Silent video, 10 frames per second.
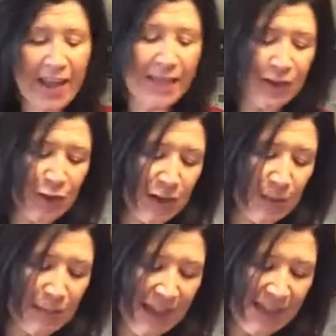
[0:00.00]
Then you're going
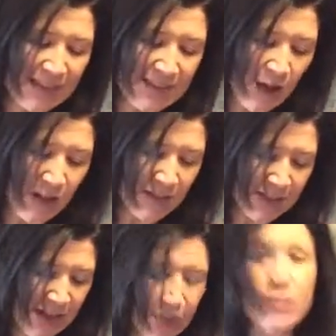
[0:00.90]
to blend this all
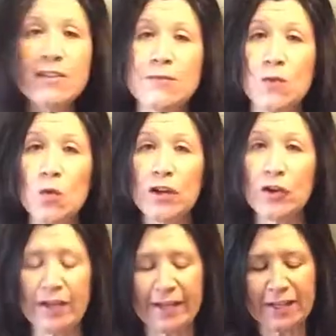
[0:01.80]
together, these four
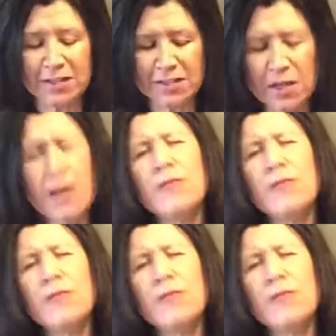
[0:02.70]
ingredients,